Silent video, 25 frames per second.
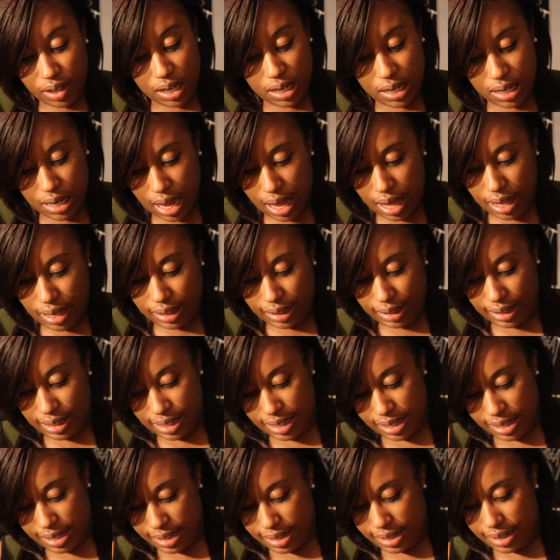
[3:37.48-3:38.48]
not
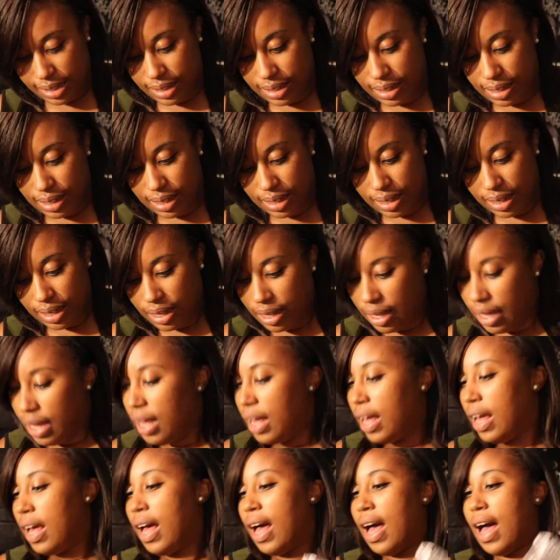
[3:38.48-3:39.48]
least,
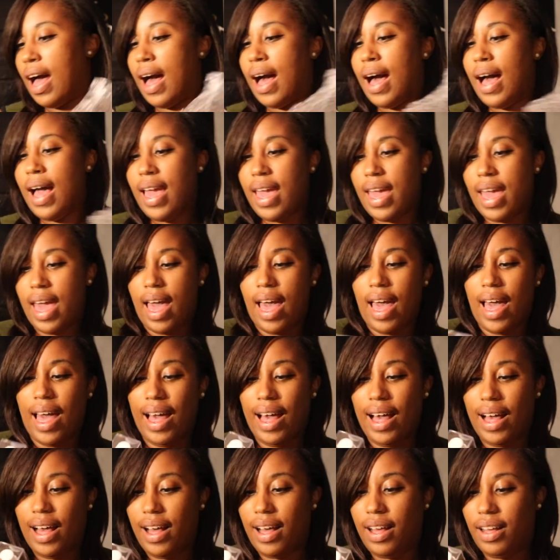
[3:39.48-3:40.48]
I
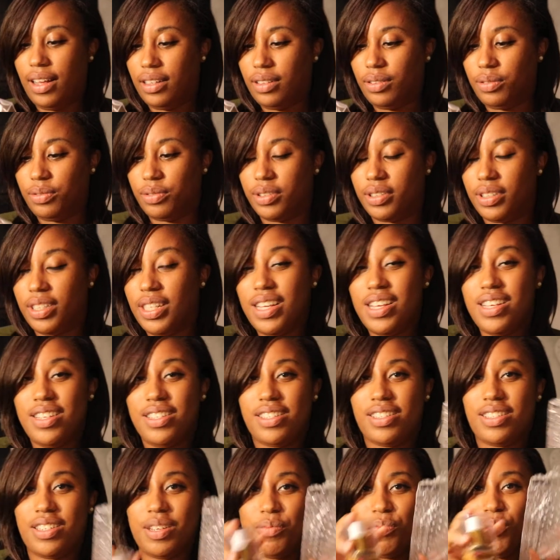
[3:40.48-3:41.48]
have
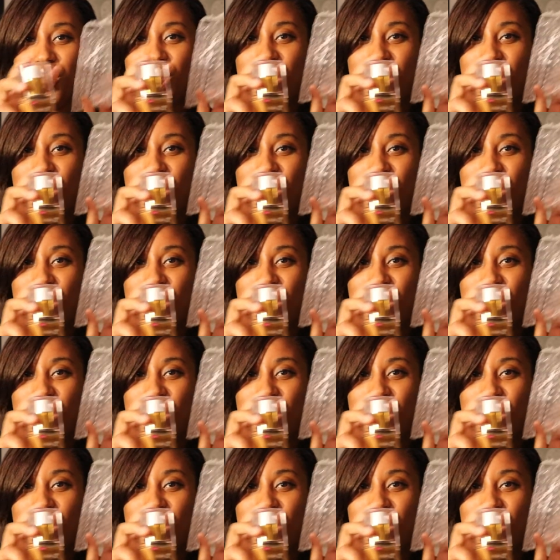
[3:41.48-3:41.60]
some